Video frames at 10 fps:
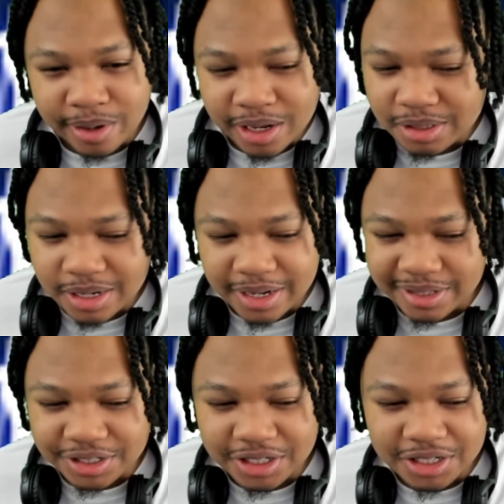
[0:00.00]
but it was
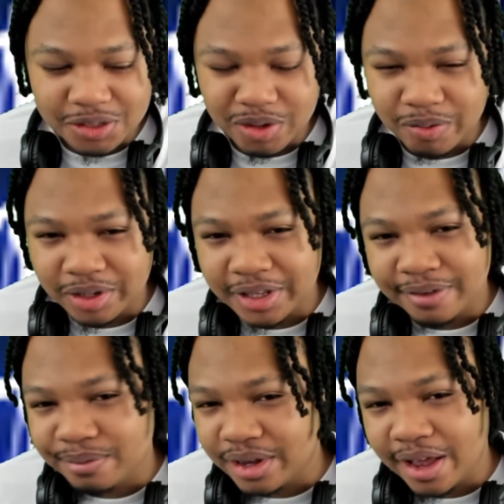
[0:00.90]
like it should just went with
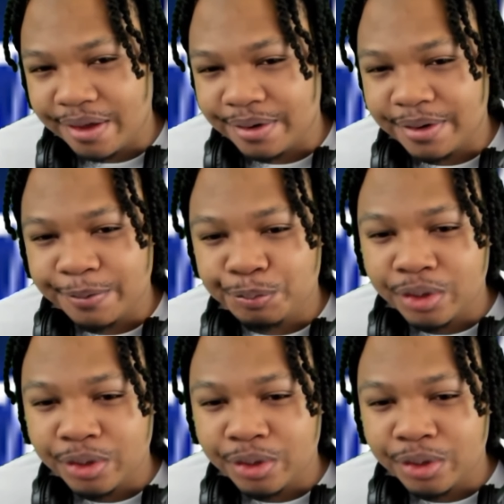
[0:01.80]
it. But I don't know.